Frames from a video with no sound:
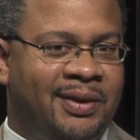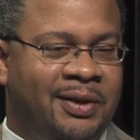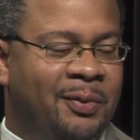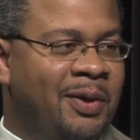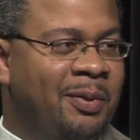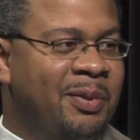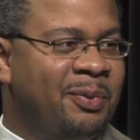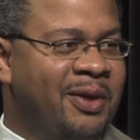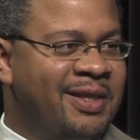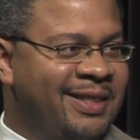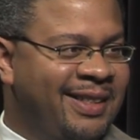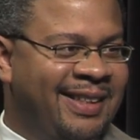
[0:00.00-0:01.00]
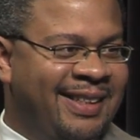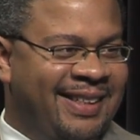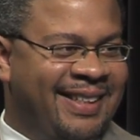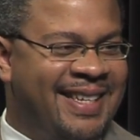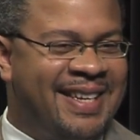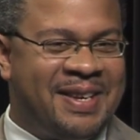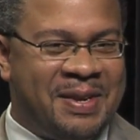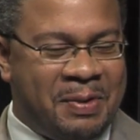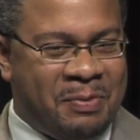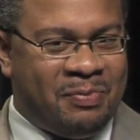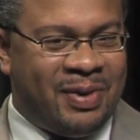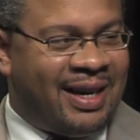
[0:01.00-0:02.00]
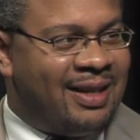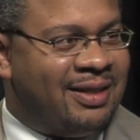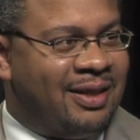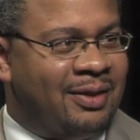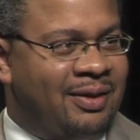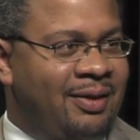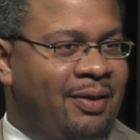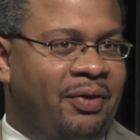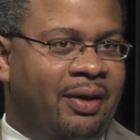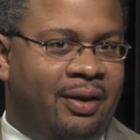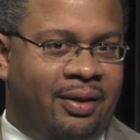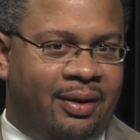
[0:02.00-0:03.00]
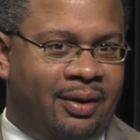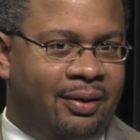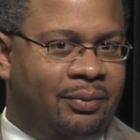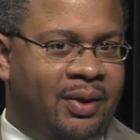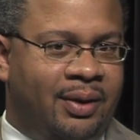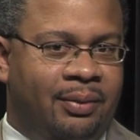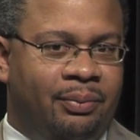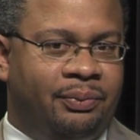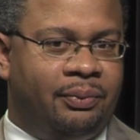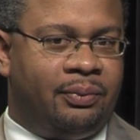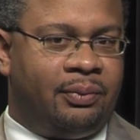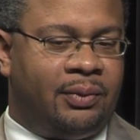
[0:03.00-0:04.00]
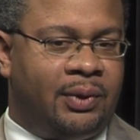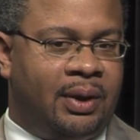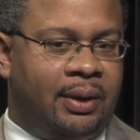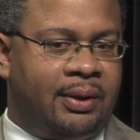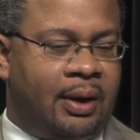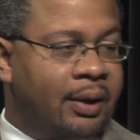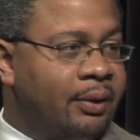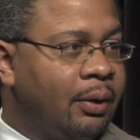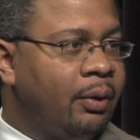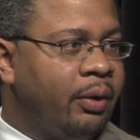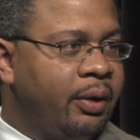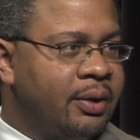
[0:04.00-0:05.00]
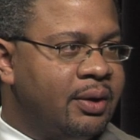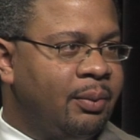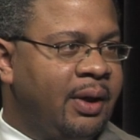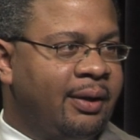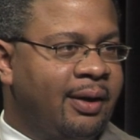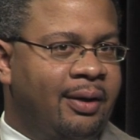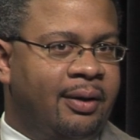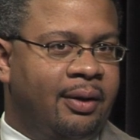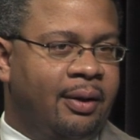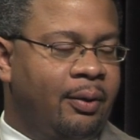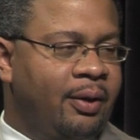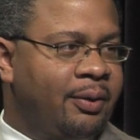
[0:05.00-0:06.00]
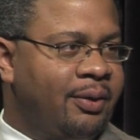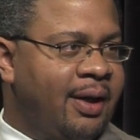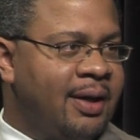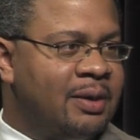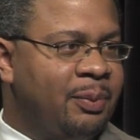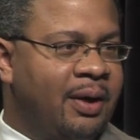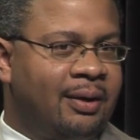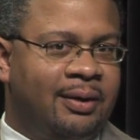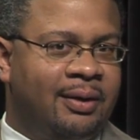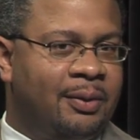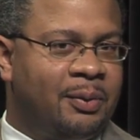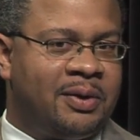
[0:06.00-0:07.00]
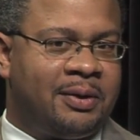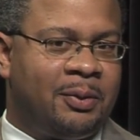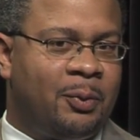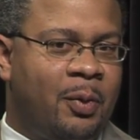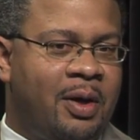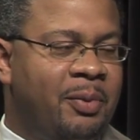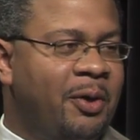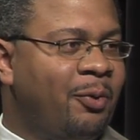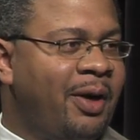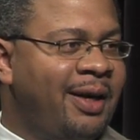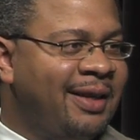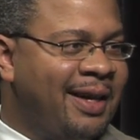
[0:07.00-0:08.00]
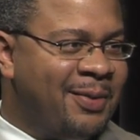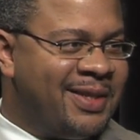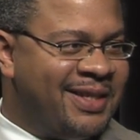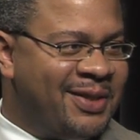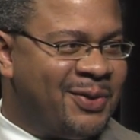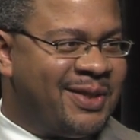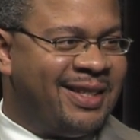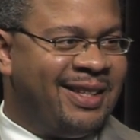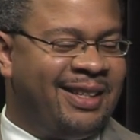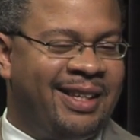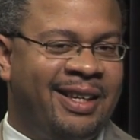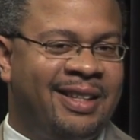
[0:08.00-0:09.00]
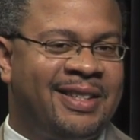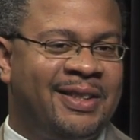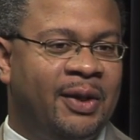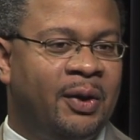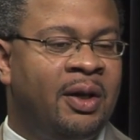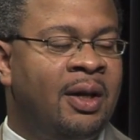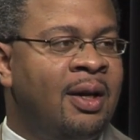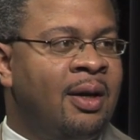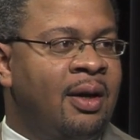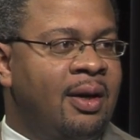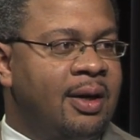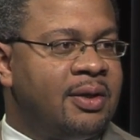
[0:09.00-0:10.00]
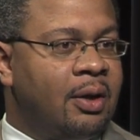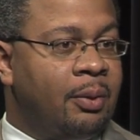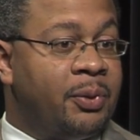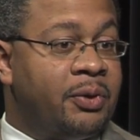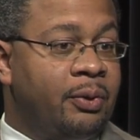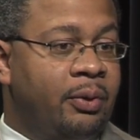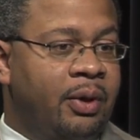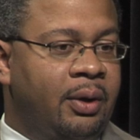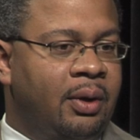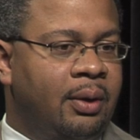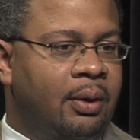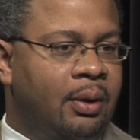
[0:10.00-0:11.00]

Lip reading: didn't want to be president, but I figured either doctor, lawyer, or something like that. The lawyer aspect, it was quite a bit of writing. I wasn't interested in that. So I started pursuing